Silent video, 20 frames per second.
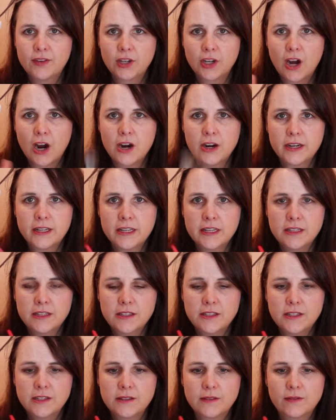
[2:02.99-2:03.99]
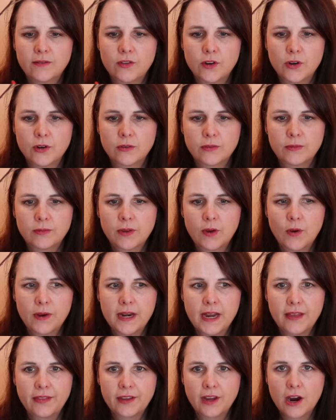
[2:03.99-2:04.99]
for gardens, for
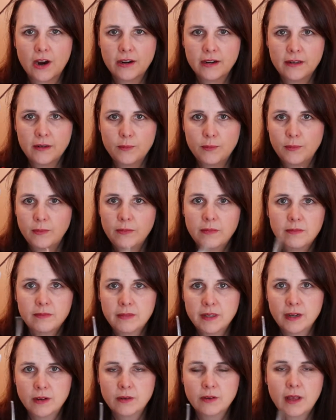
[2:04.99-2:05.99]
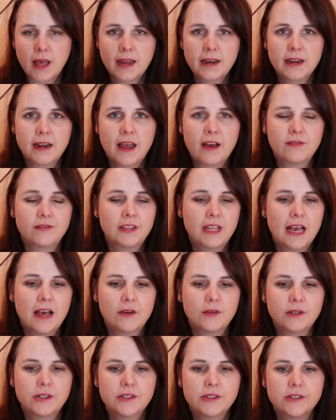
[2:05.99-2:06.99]
going out in the garden and, you know, cutting out
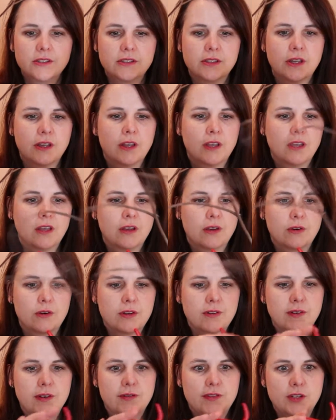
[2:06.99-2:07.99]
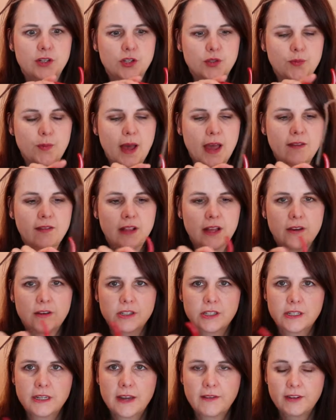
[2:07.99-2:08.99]
flowers, or even if you just buy
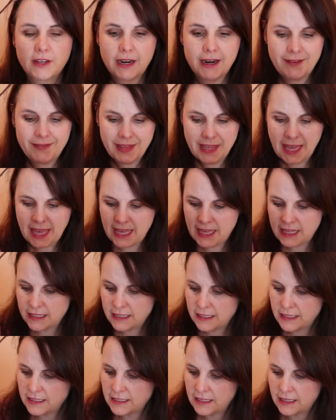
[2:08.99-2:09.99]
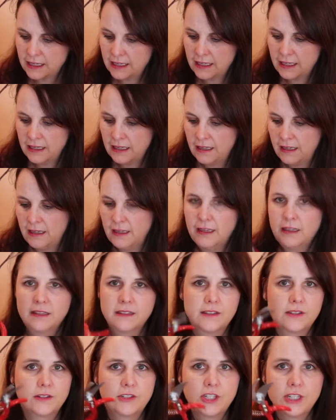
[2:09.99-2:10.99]
flowers and you have to cut out the ends.
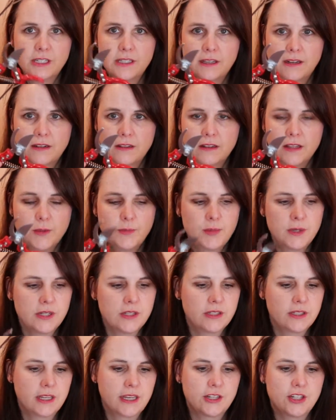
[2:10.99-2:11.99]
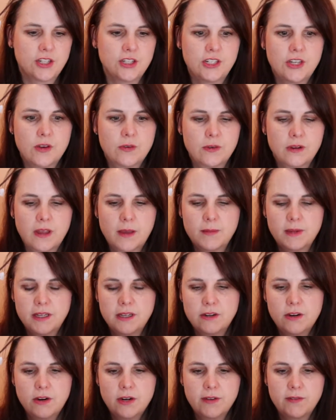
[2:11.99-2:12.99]
So just little clippers, because you don't
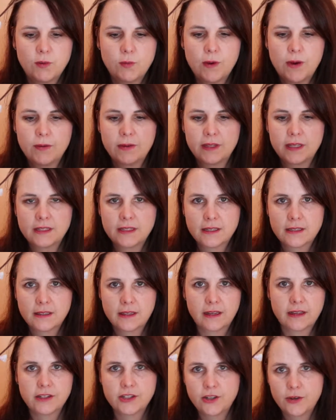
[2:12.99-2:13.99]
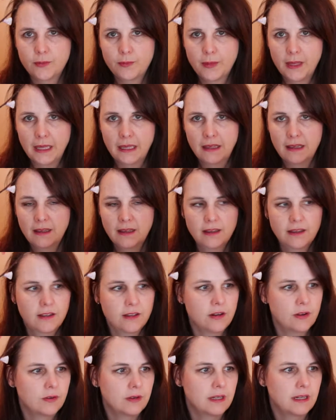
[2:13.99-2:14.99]
even want one that's as thick as your pinky.
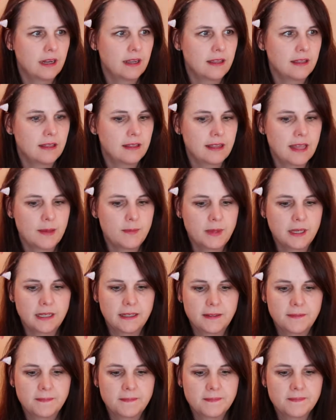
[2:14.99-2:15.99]
You don't need anything that big.